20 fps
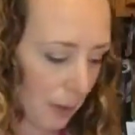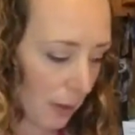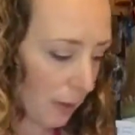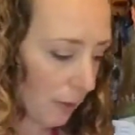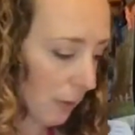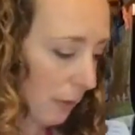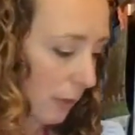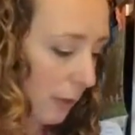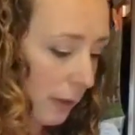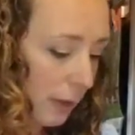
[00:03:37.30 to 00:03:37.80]

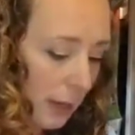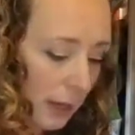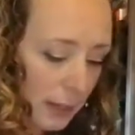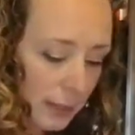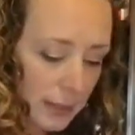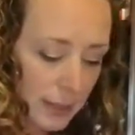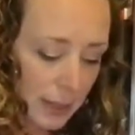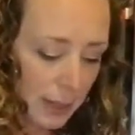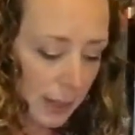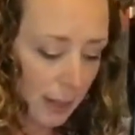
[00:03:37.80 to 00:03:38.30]
So the next
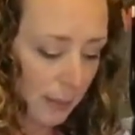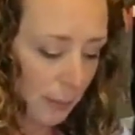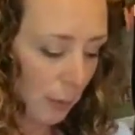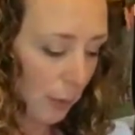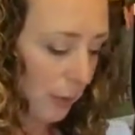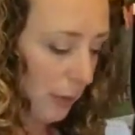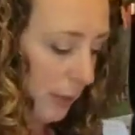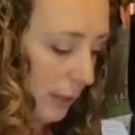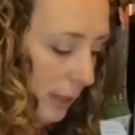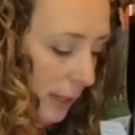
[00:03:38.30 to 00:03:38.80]
thing I'm
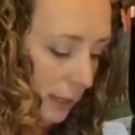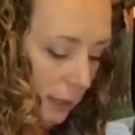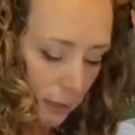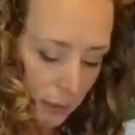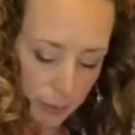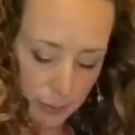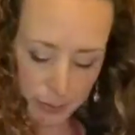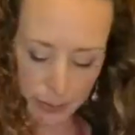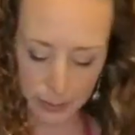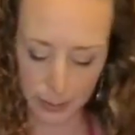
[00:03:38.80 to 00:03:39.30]
going to need,
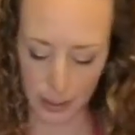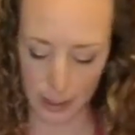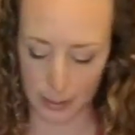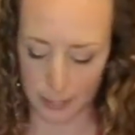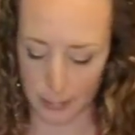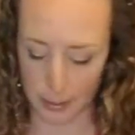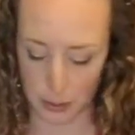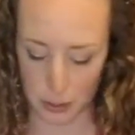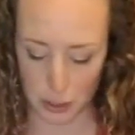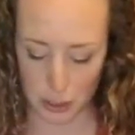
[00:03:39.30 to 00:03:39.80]
I'll slide
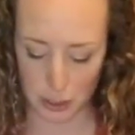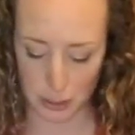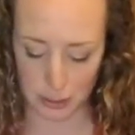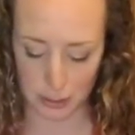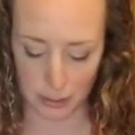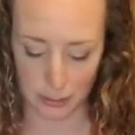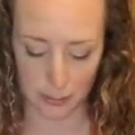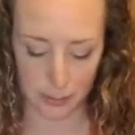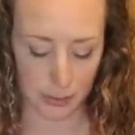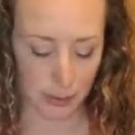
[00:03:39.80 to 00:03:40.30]
my cheese
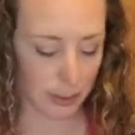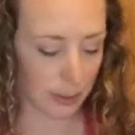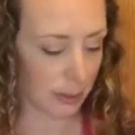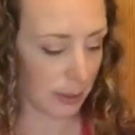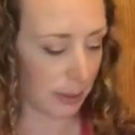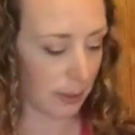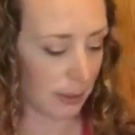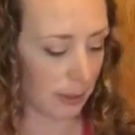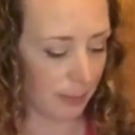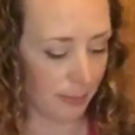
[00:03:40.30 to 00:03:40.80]
off to the
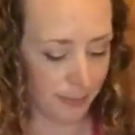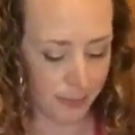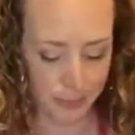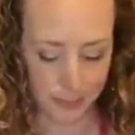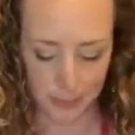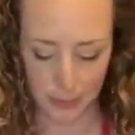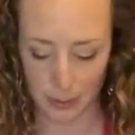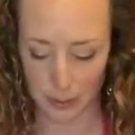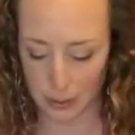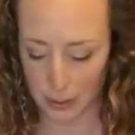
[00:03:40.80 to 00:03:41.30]
side.
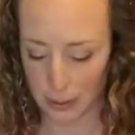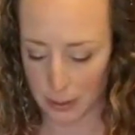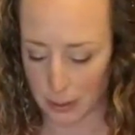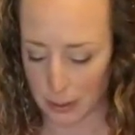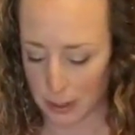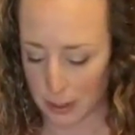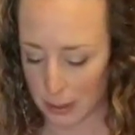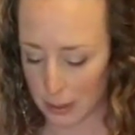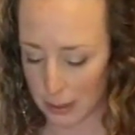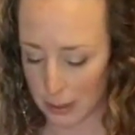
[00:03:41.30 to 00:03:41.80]

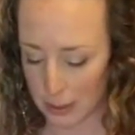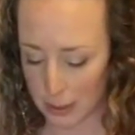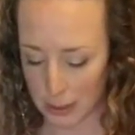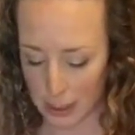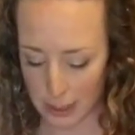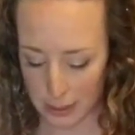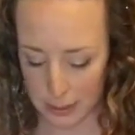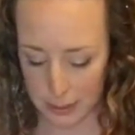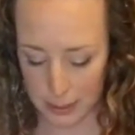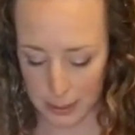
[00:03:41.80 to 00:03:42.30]
The
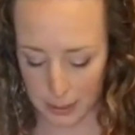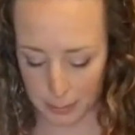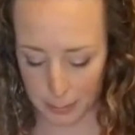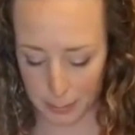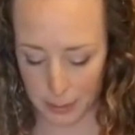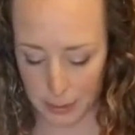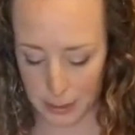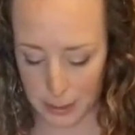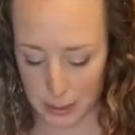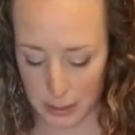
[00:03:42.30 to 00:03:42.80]
next thing I'm
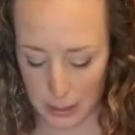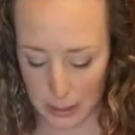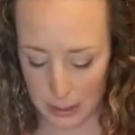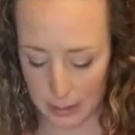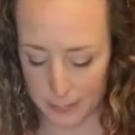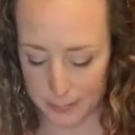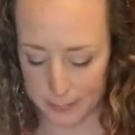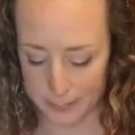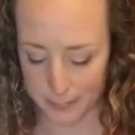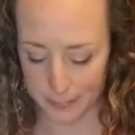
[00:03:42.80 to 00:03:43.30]
going to
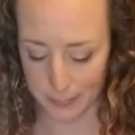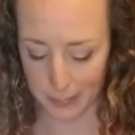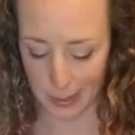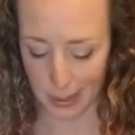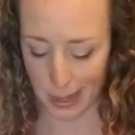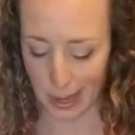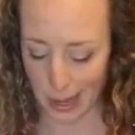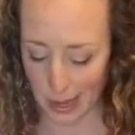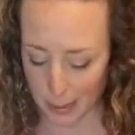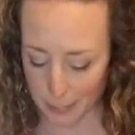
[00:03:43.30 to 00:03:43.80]
need,
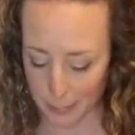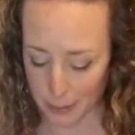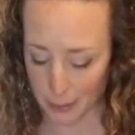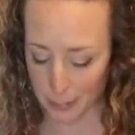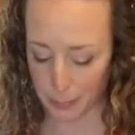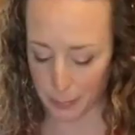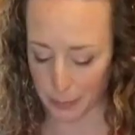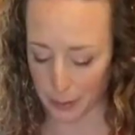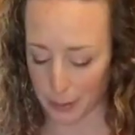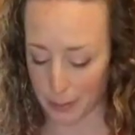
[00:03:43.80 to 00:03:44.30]
I'm going to
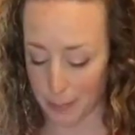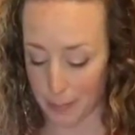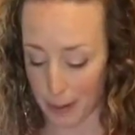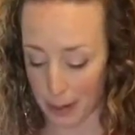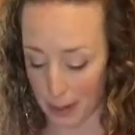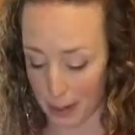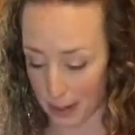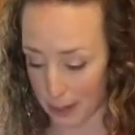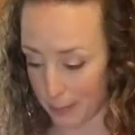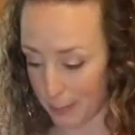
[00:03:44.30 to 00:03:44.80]
put on
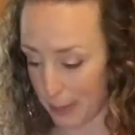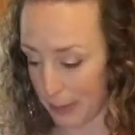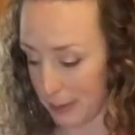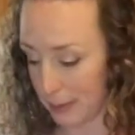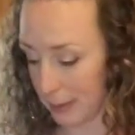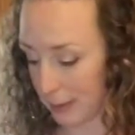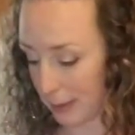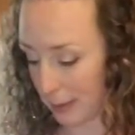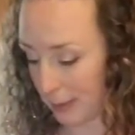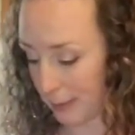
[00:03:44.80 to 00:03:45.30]
my
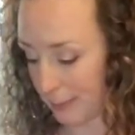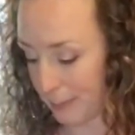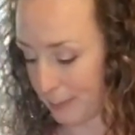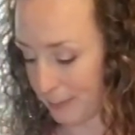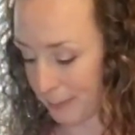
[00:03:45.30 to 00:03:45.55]
pizza